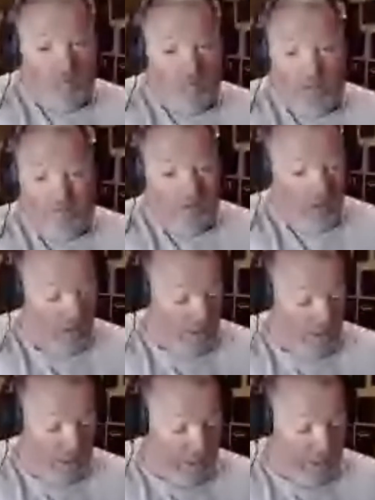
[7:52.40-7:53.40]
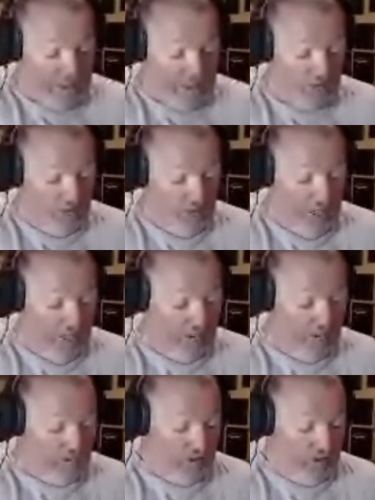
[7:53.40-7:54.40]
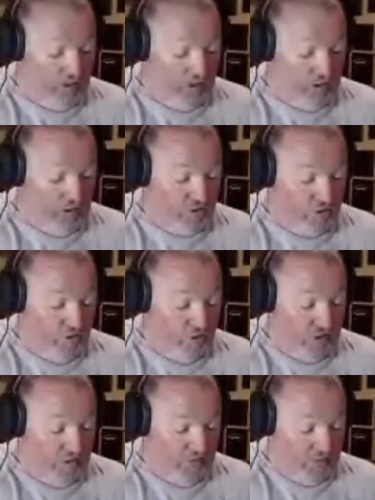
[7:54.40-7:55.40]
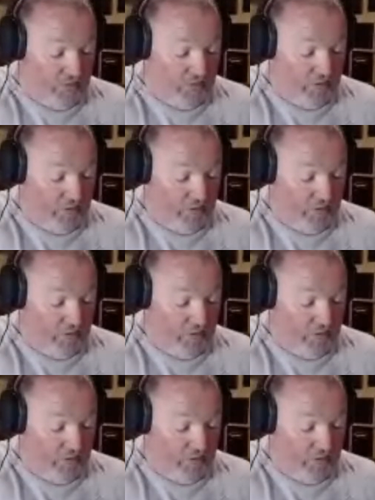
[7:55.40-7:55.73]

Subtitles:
too late, you still can join for